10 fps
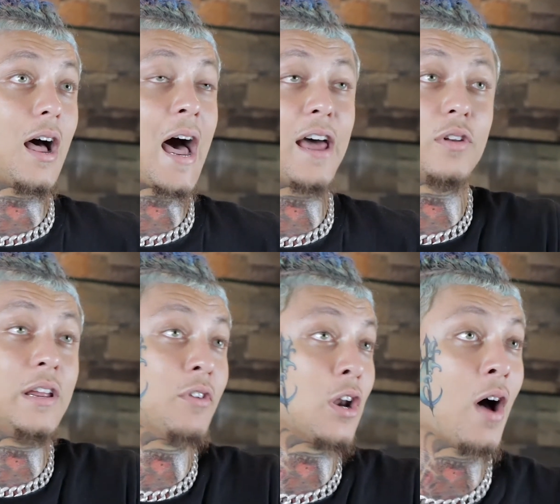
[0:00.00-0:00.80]
I don't
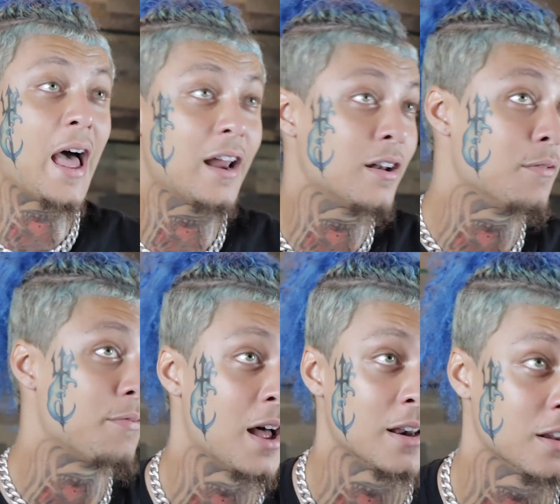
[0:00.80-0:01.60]
even know how to
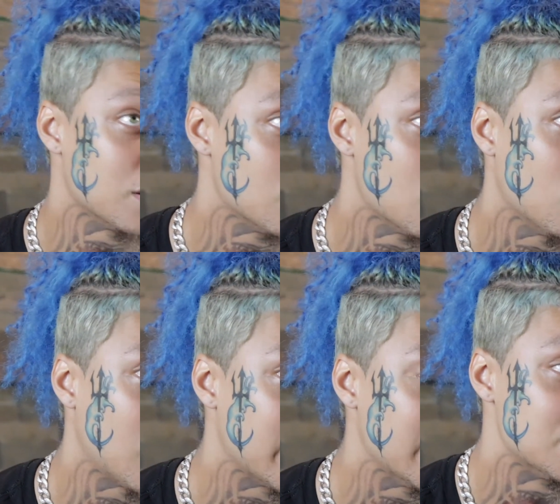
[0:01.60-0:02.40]
define it, you know?
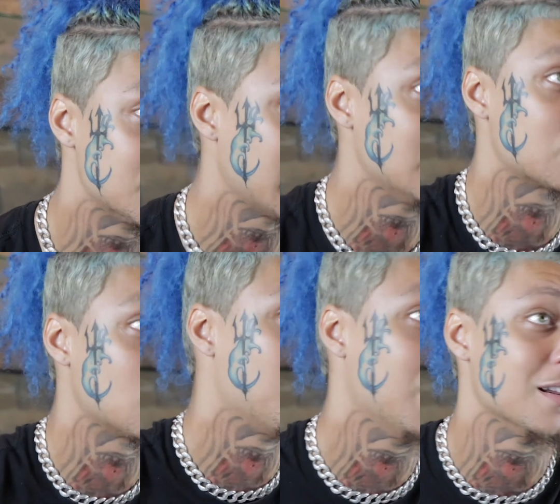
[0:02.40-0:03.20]
Like, it's changed
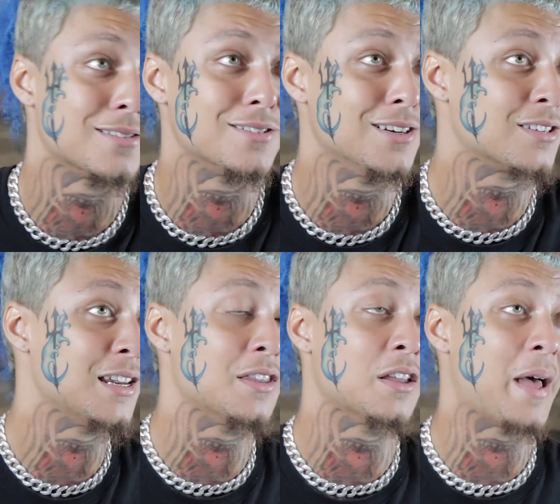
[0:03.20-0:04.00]
so much just
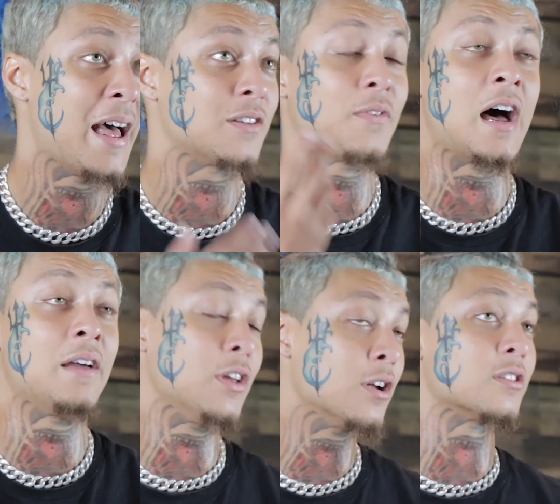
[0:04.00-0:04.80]
in the past
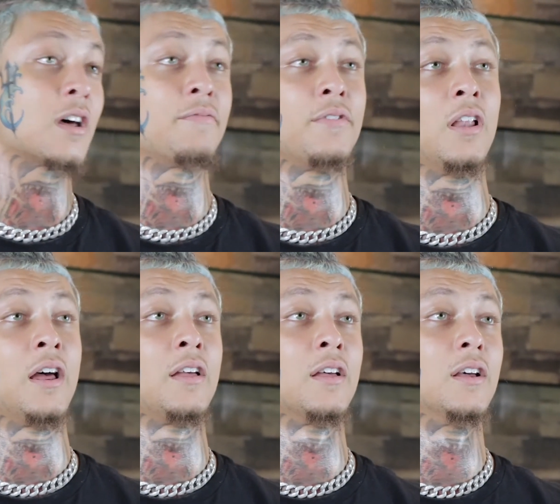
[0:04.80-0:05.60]
5 years, I feel like.